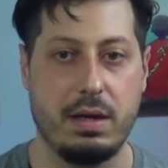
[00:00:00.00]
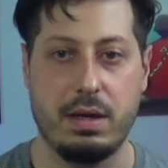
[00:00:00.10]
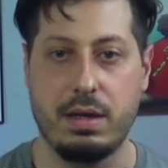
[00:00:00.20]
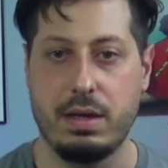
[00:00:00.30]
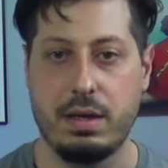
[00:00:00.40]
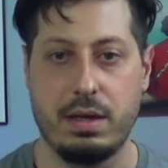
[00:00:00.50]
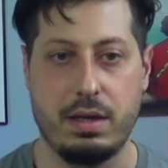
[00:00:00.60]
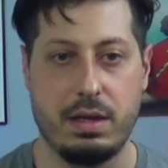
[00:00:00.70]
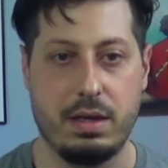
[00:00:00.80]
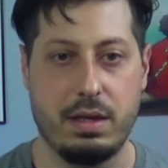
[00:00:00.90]
I
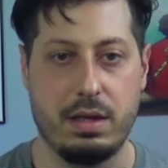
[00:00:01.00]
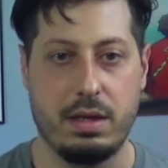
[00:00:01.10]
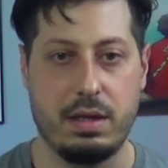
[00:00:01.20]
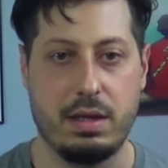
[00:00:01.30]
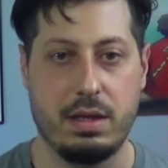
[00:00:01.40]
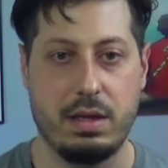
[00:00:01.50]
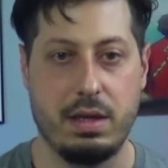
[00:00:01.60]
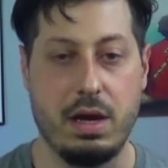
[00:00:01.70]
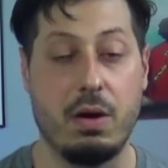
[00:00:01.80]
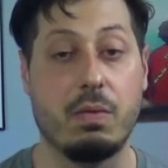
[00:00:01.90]
didn't think so.
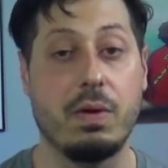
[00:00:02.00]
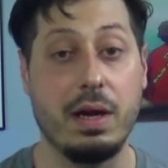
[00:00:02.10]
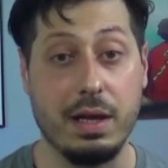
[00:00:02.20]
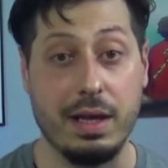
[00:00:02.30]
Oh, really?